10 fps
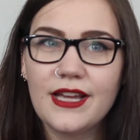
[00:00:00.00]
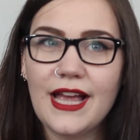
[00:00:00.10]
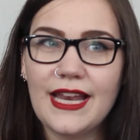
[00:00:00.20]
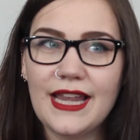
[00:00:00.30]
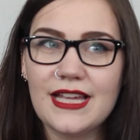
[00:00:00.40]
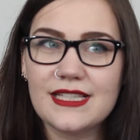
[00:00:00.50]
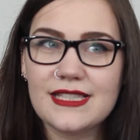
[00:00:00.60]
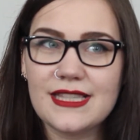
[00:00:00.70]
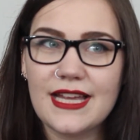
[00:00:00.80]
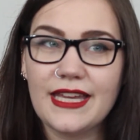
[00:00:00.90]
and
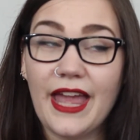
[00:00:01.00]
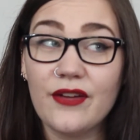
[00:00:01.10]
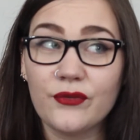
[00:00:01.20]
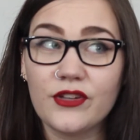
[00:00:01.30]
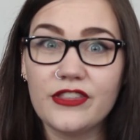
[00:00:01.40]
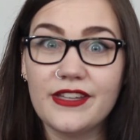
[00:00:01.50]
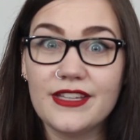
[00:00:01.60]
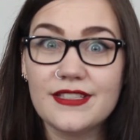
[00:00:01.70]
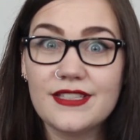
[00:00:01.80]
less like everything is